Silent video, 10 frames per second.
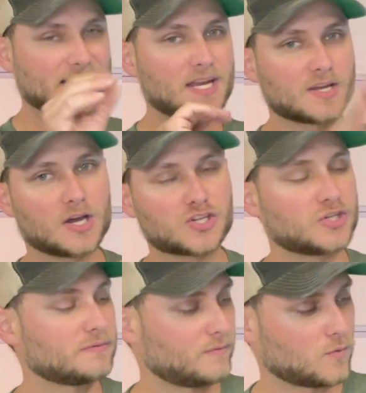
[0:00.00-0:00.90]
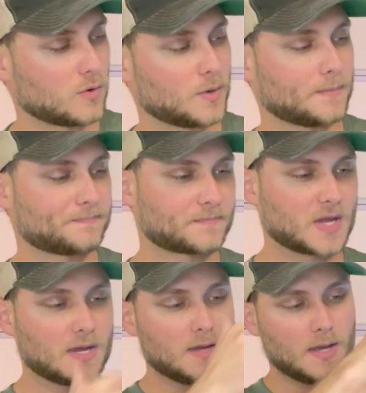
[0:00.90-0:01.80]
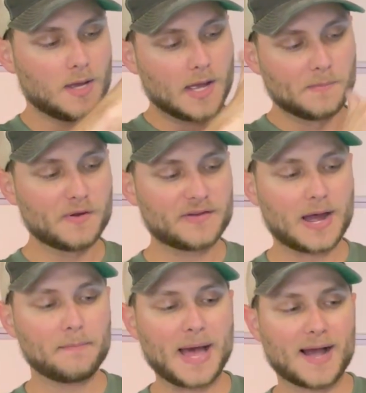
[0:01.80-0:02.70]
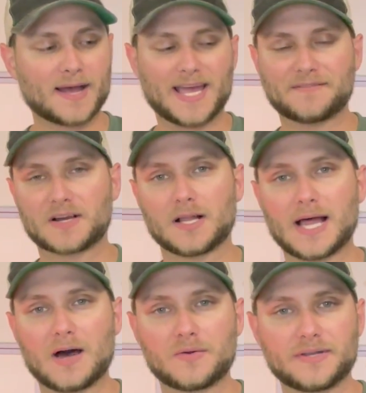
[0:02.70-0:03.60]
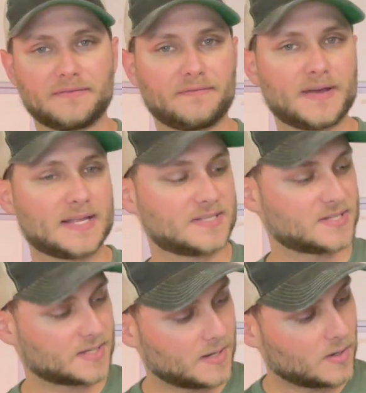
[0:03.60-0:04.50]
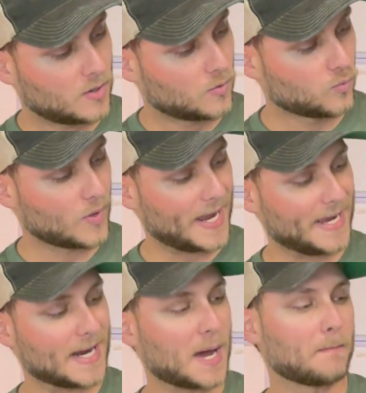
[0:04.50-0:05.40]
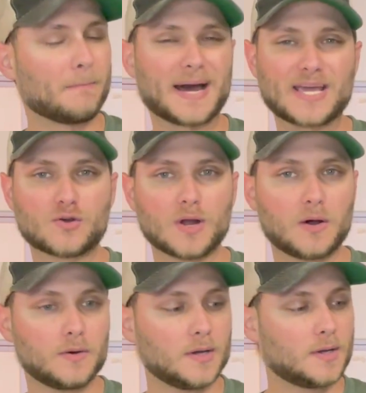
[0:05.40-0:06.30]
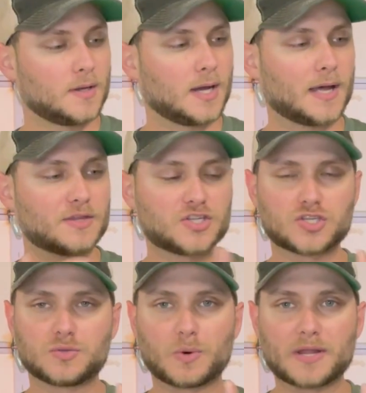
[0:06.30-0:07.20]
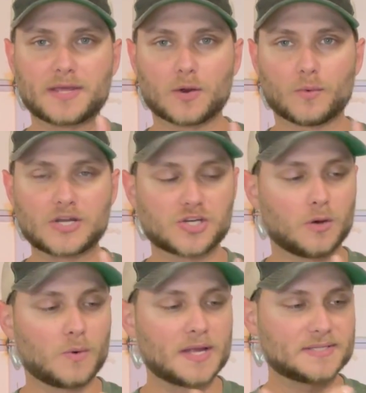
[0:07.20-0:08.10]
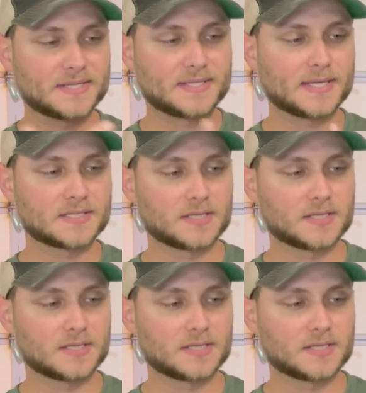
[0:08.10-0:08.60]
concussion forward. Moving on back, I have a Cloud Defense Rain Micro. This is one of the original ones. This thing's a